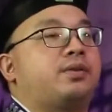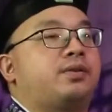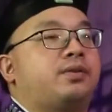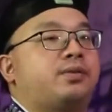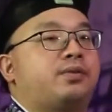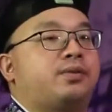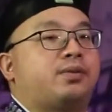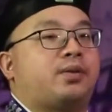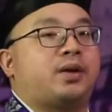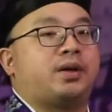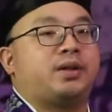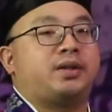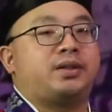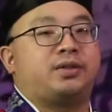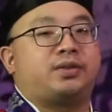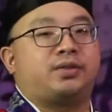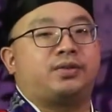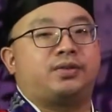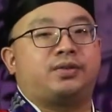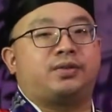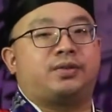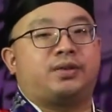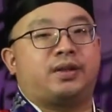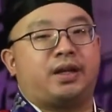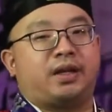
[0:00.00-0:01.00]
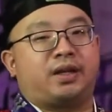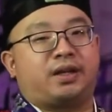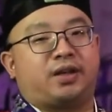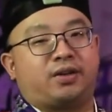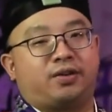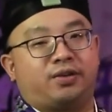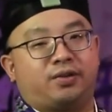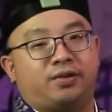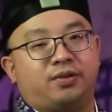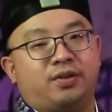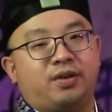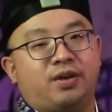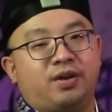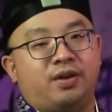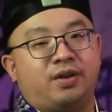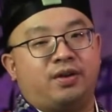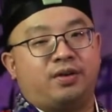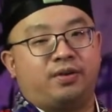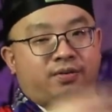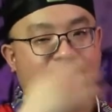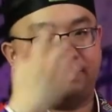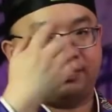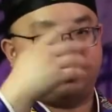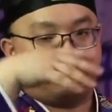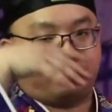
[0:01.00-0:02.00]
want to thank you
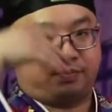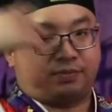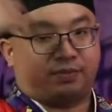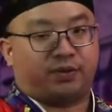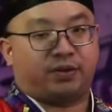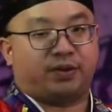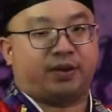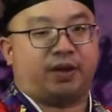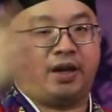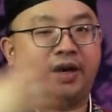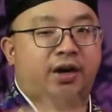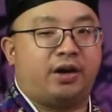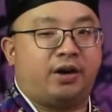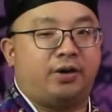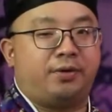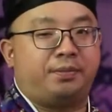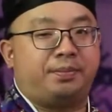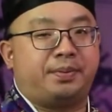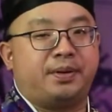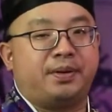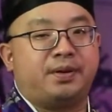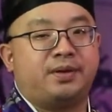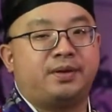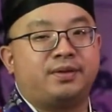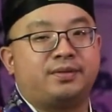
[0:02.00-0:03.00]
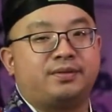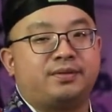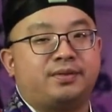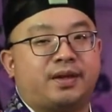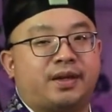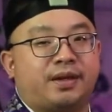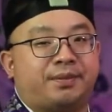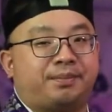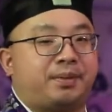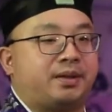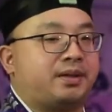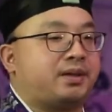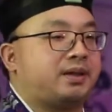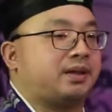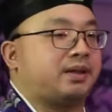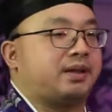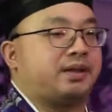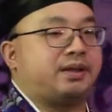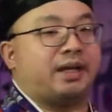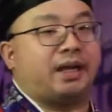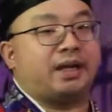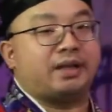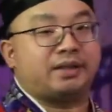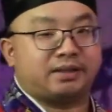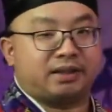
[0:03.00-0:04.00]
for the help, and basically
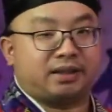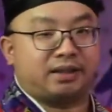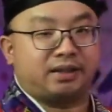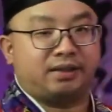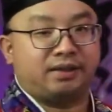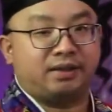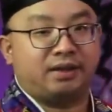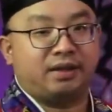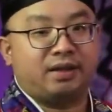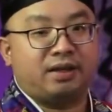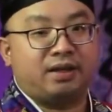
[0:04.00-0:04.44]
that's it.